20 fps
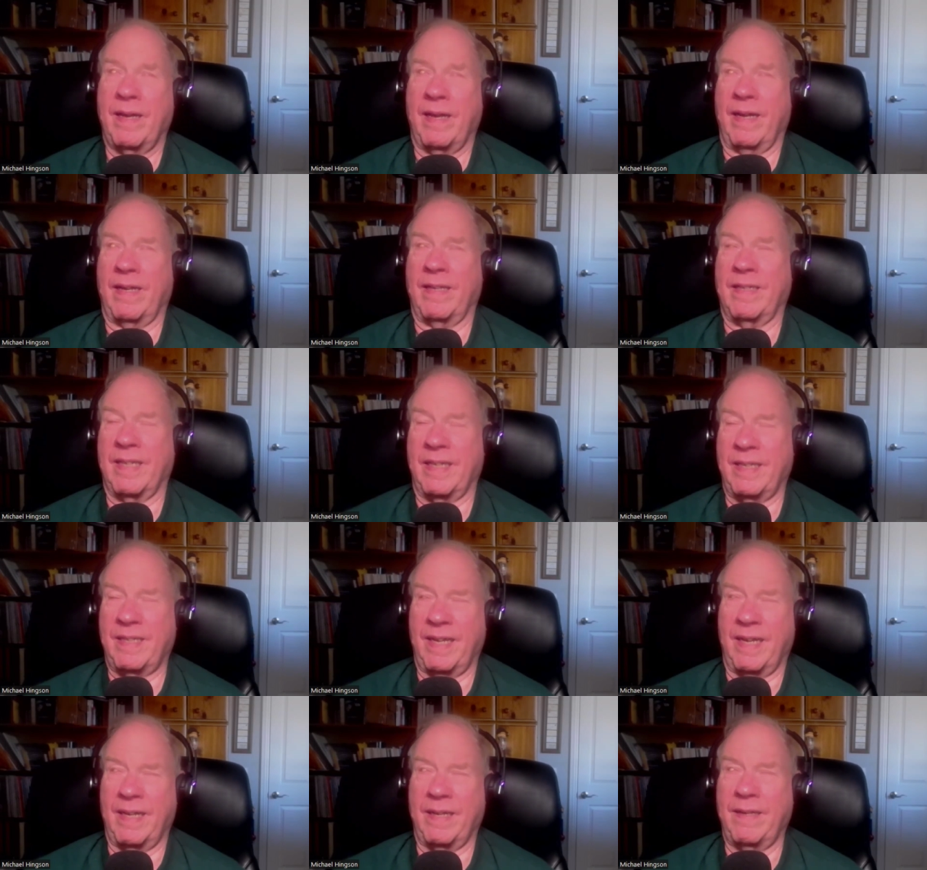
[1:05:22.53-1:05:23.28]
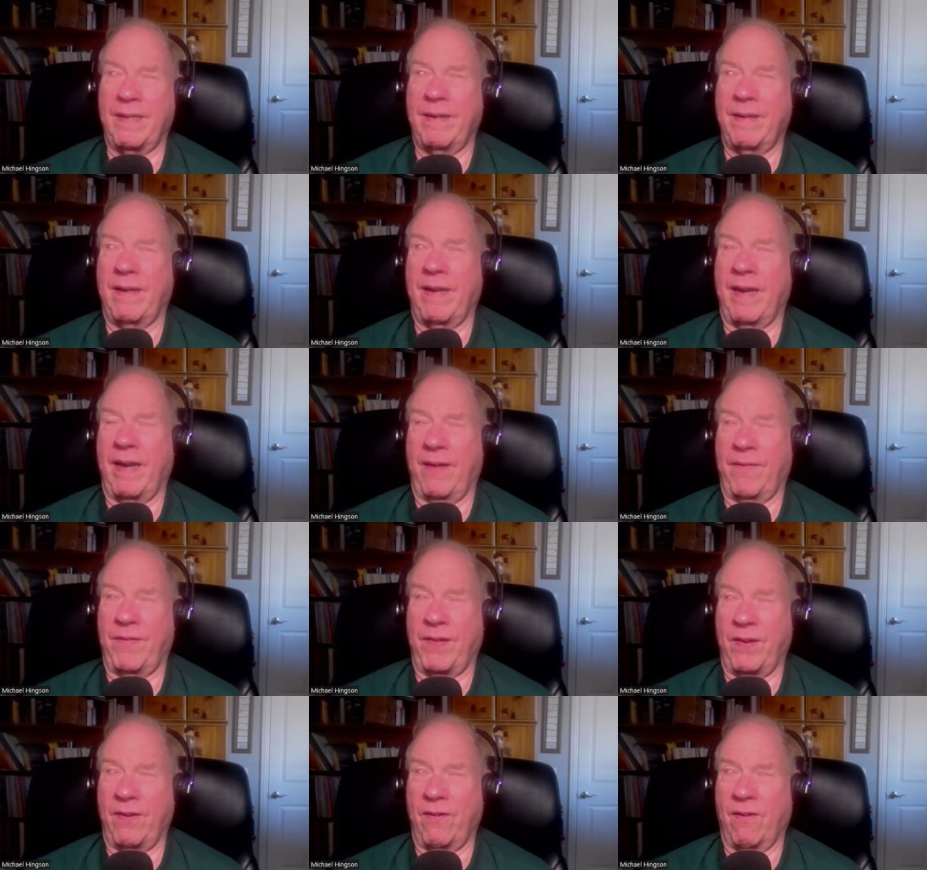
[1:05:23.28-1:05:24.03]
And as I said,
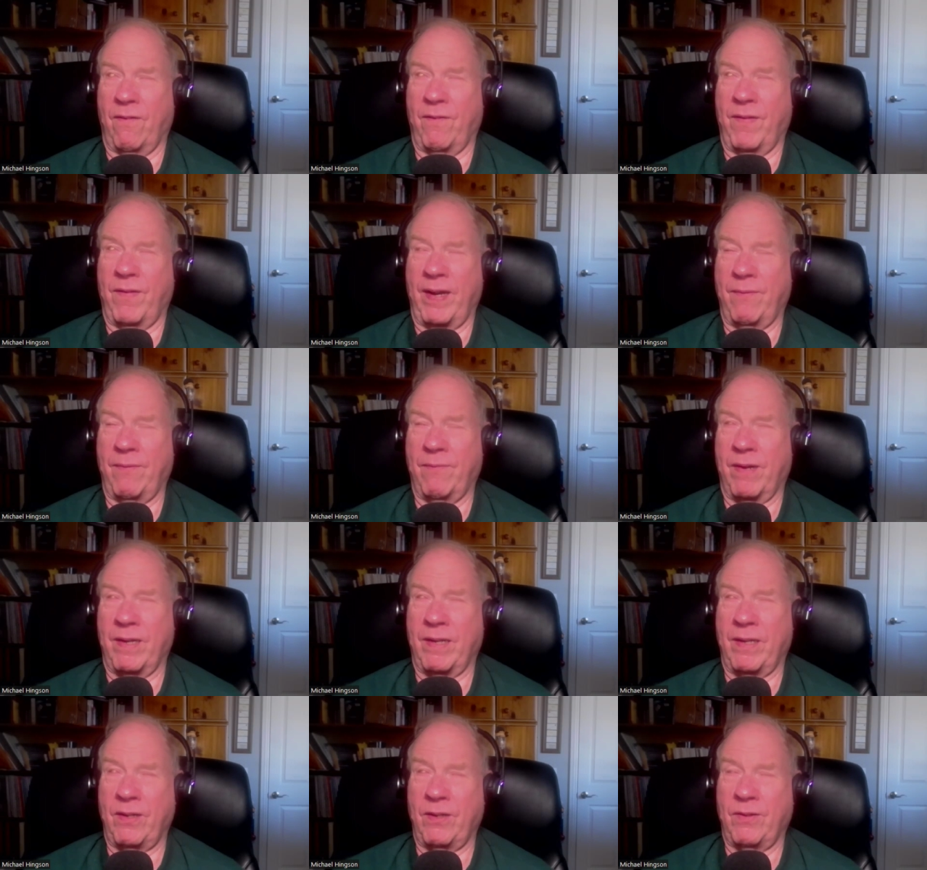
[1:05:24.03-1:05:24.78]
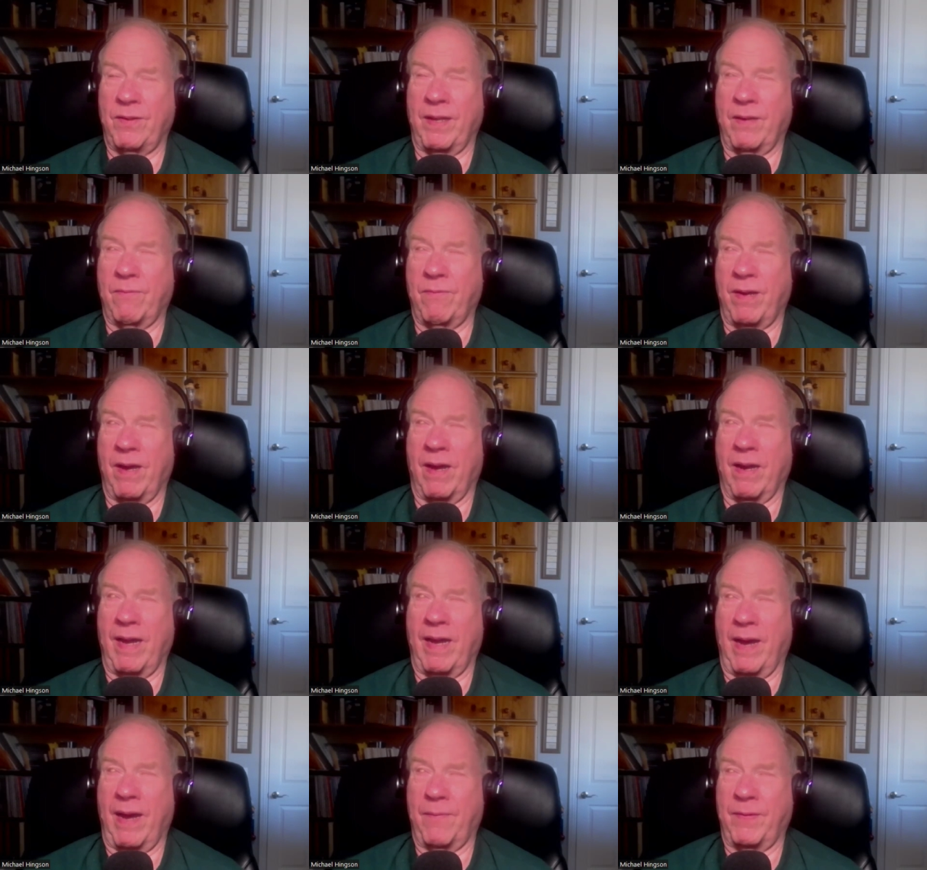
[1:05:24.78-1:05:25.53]
if you know of anyone you think we ought
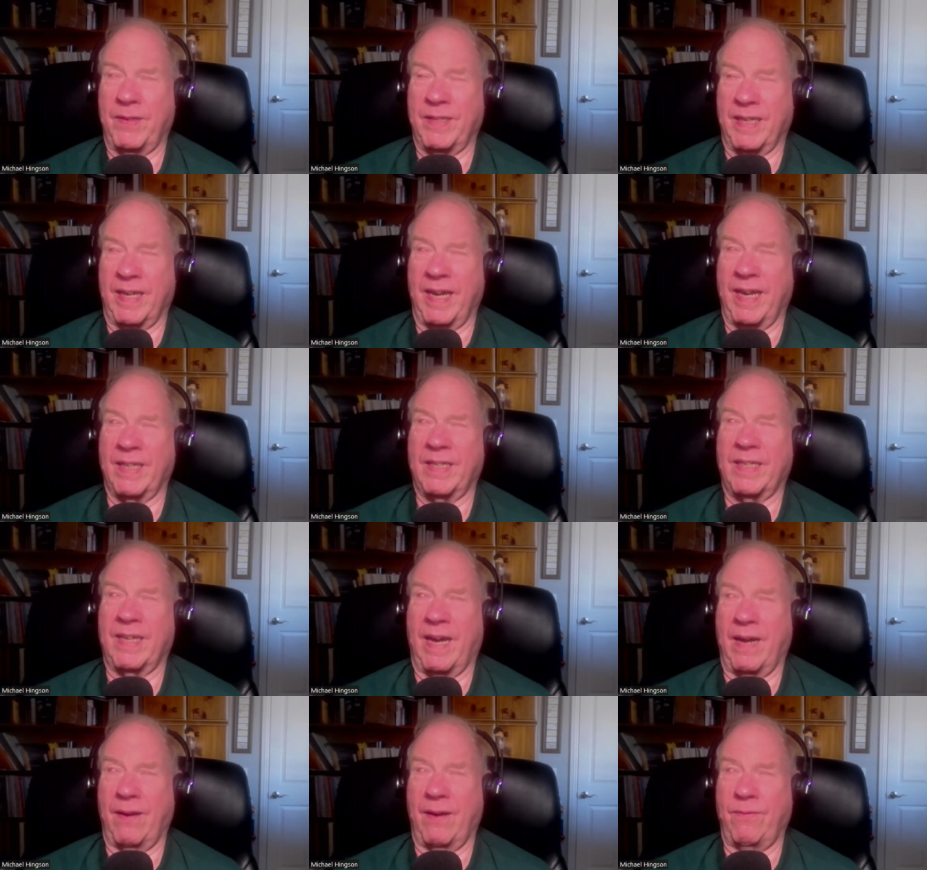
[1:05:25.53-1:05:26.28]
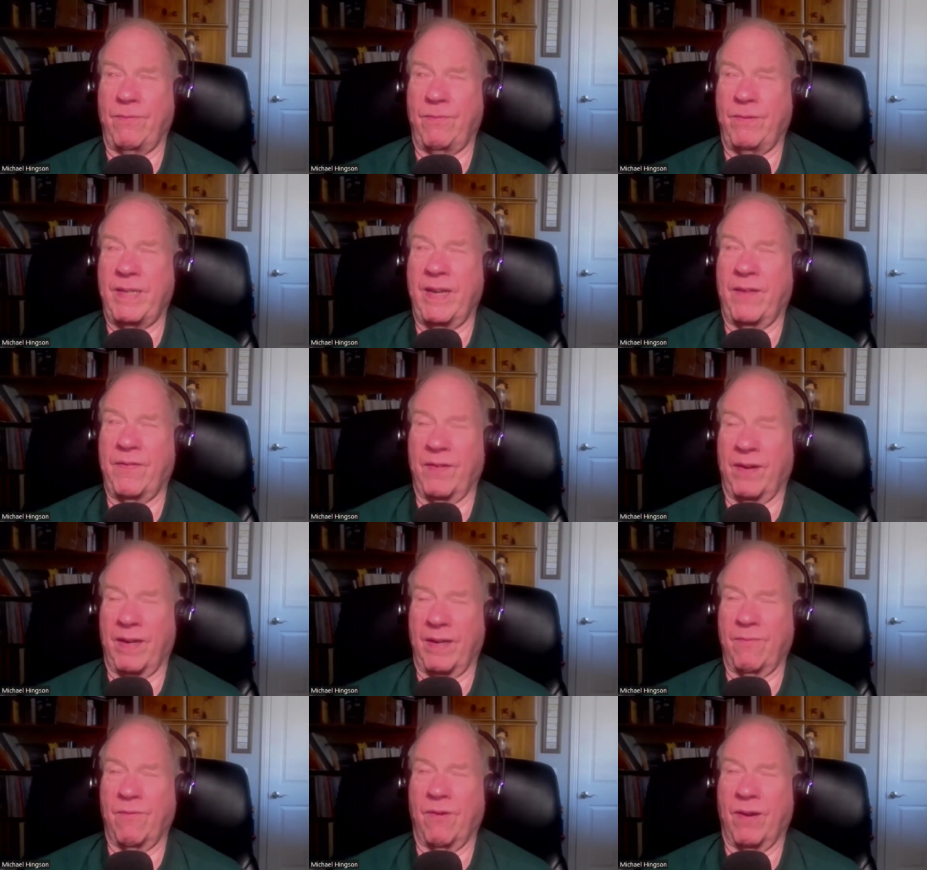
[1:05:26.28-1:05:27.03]
to have as a guest, I
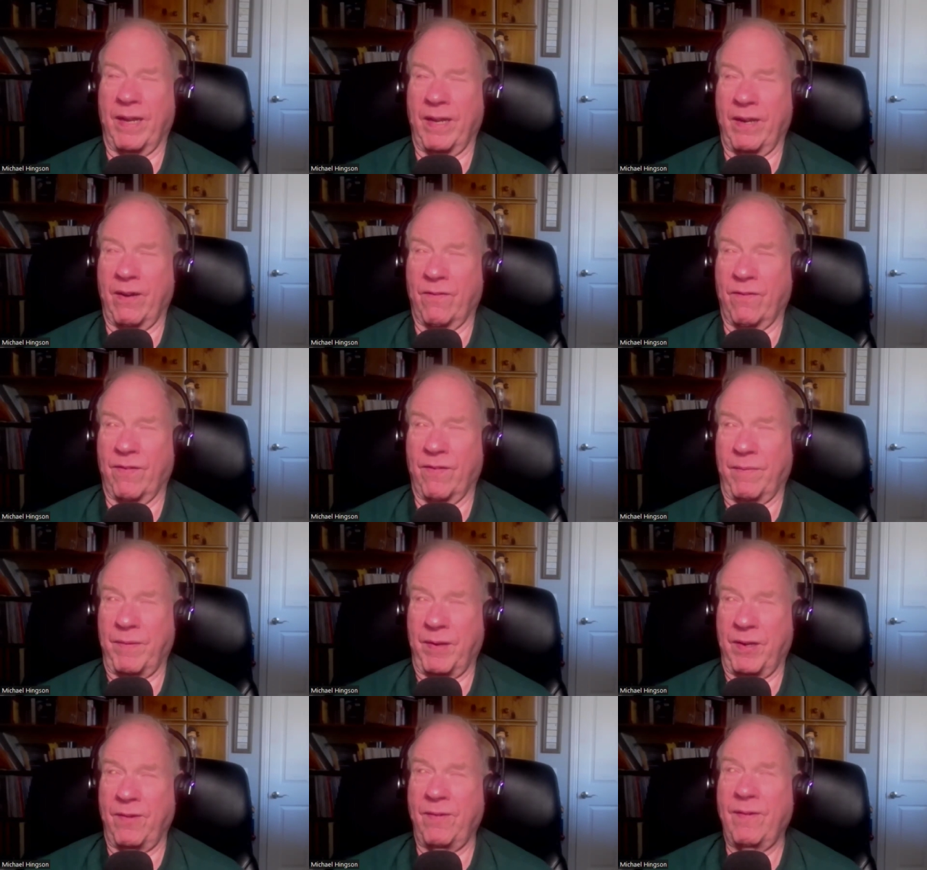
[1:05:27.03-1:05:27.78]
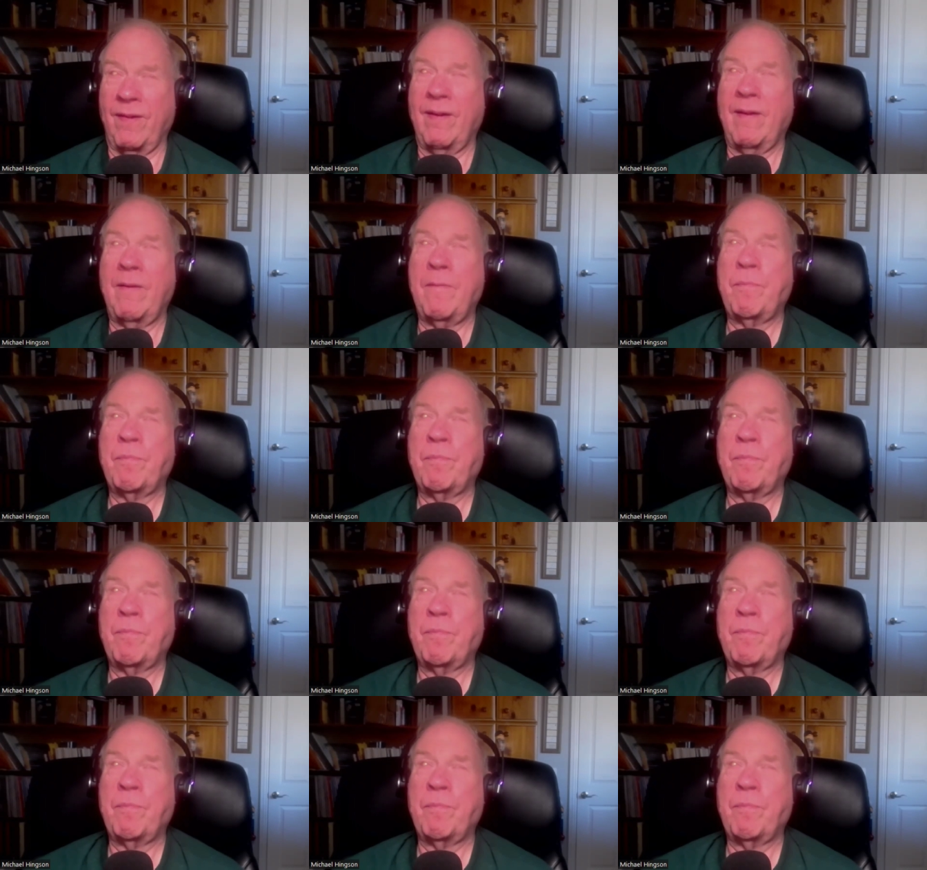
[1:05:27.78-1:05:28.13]
definitely want to hear from you.